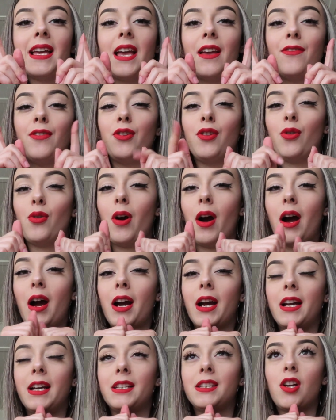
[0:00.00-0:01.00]
if you
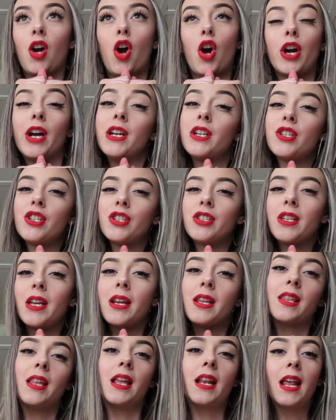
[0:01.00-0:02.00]
guys are
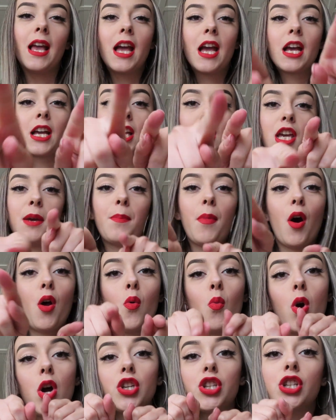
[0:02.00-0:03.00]
interested, then keep
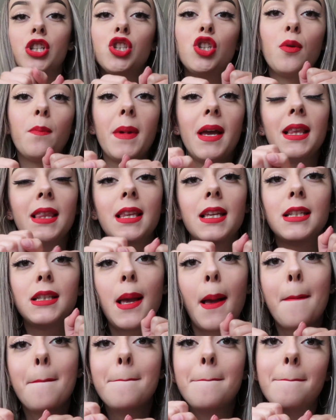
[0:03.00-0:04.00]
on watching to make this
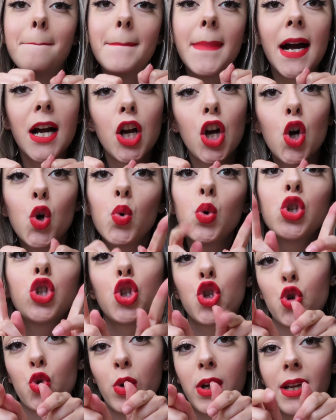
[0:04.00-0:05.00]
mango
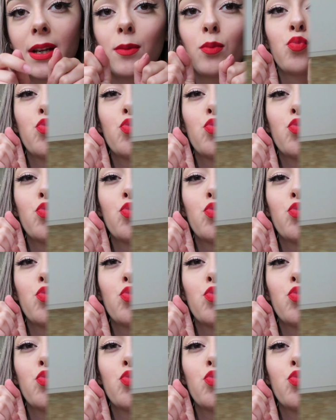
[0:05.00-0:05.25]
drink. My